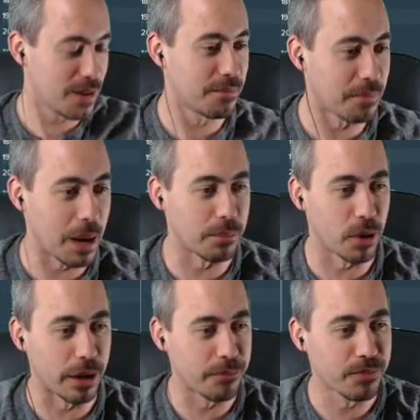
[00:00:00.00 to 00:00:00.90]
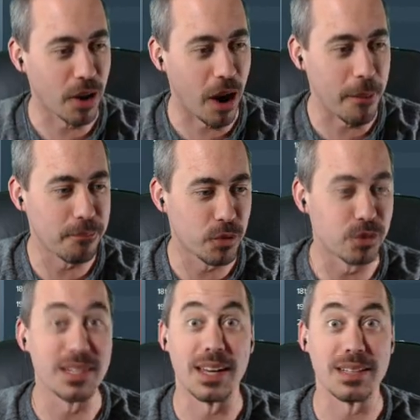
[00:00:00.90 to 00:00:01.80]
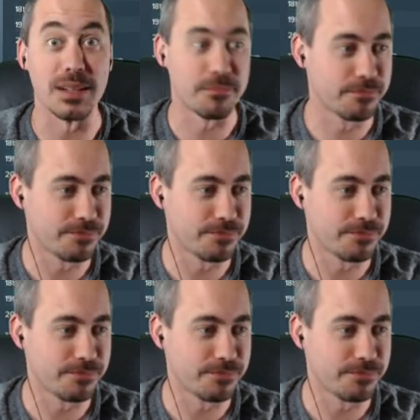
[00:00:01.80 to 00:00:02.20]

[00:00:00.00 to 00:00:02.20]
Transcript: mind blowing. All right, we'll see you next time.